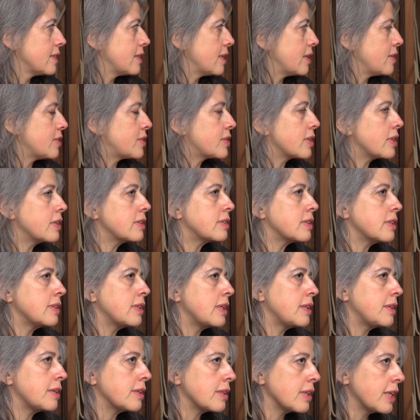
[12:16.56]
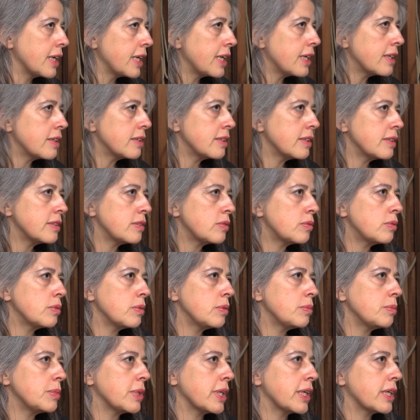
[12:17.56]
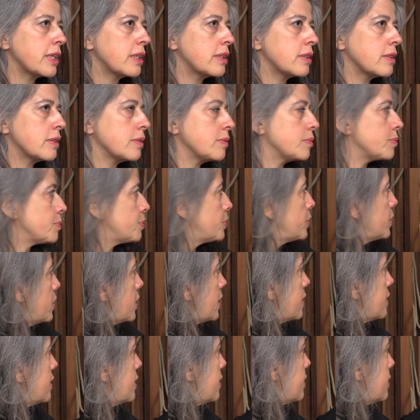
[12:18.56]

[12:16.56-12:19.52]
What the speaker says: insert another layer in the room, like putting